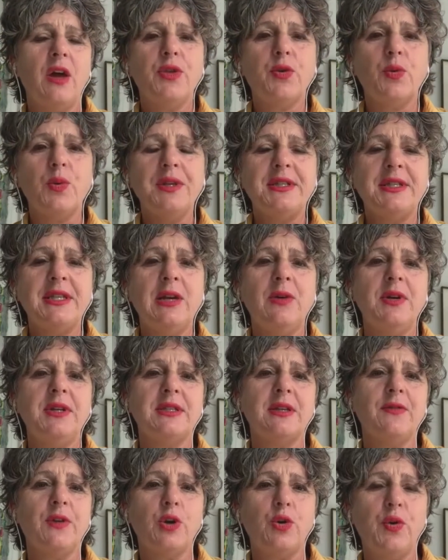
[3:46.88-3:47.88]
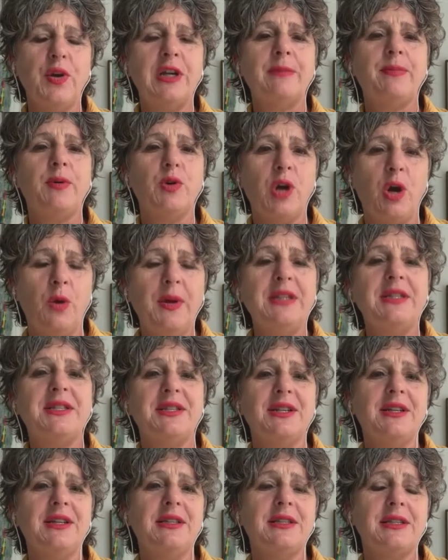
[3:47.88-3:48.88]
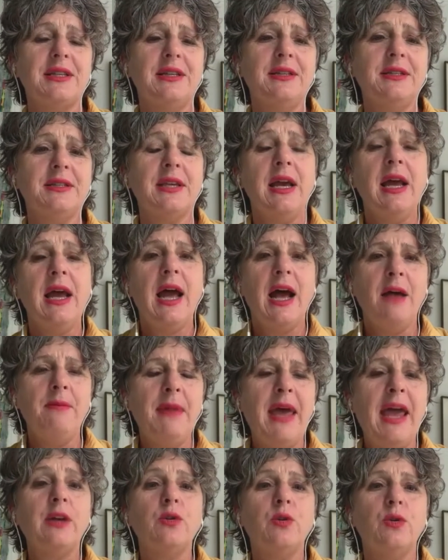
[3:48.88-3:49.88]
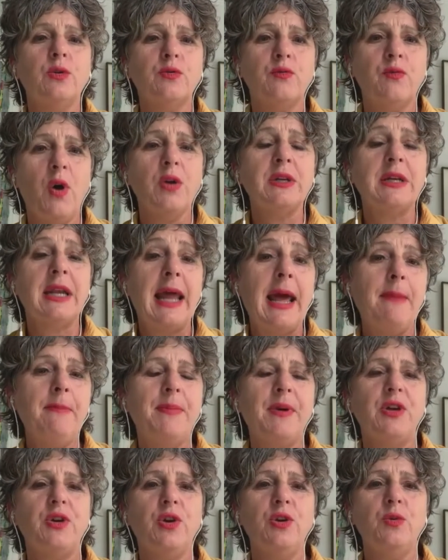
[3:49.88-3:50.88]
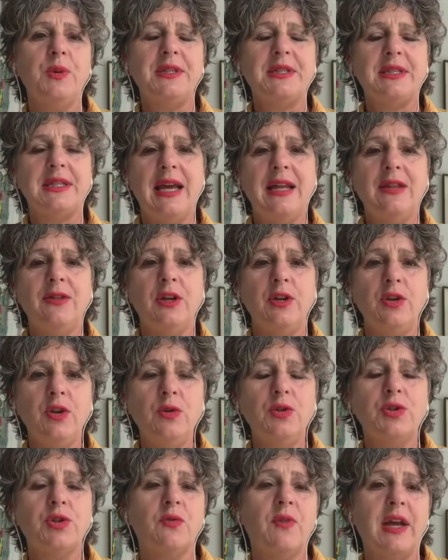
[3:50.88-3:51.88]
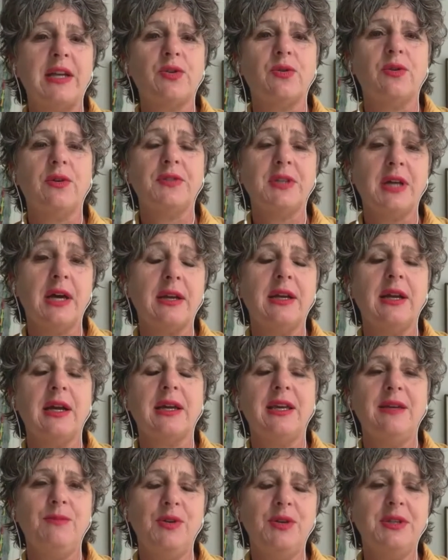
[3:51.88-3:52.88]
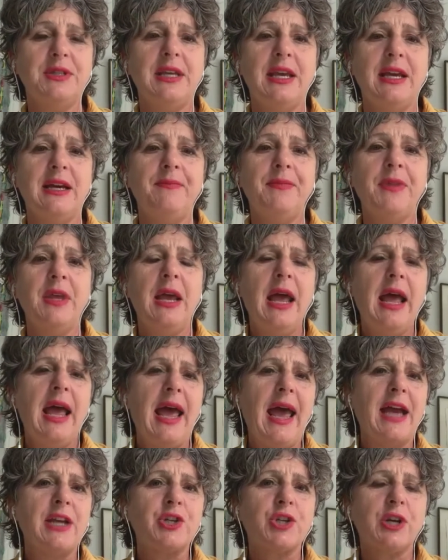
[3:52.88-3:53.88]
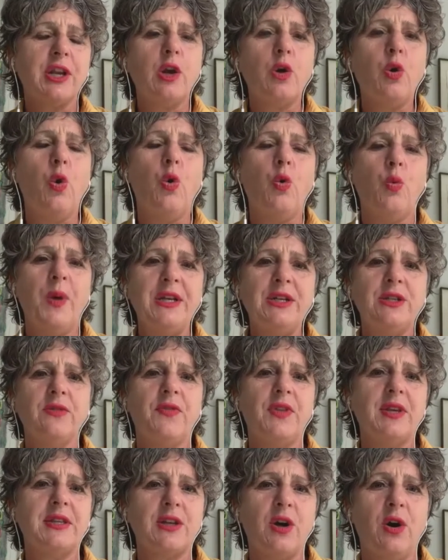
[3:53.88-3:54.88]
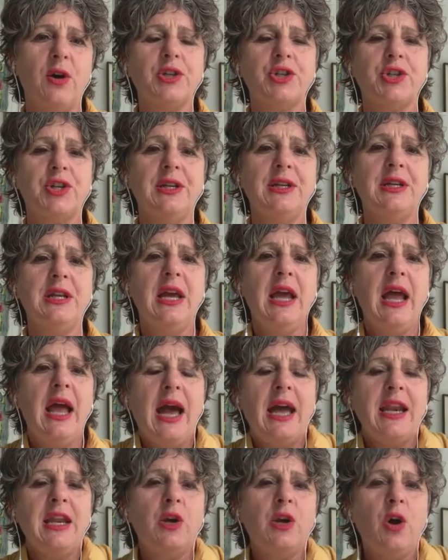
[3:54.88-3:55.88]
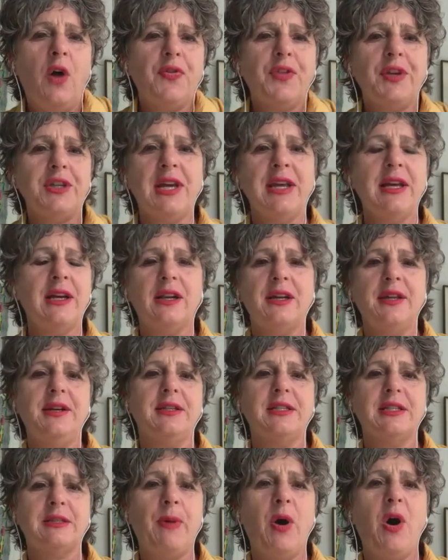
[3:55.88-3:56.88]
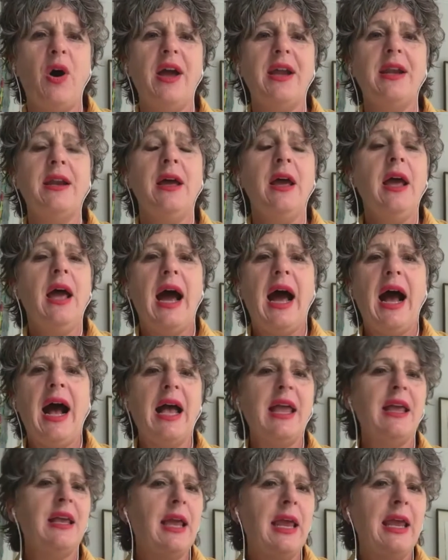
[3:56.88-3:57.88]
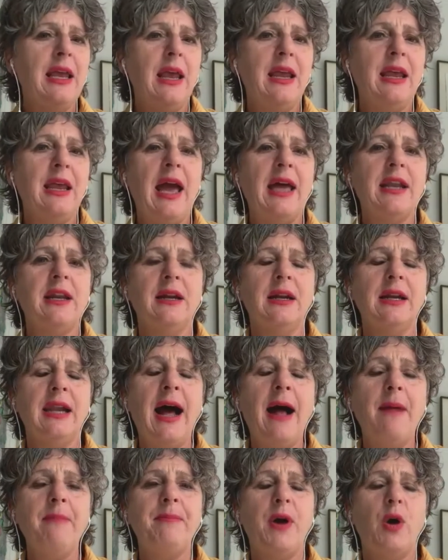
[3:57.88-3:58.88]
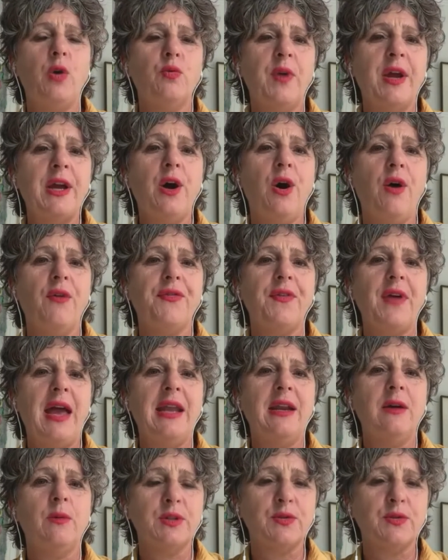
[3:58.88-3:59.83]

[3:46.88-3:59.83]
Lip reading: through a series of incredible coincidences, a man called Ron Lambert, who was then the new director of Taranaki Museum, actually caught wind of this auction and he got the tingle in his spine. He had an alarm bell ring off, and it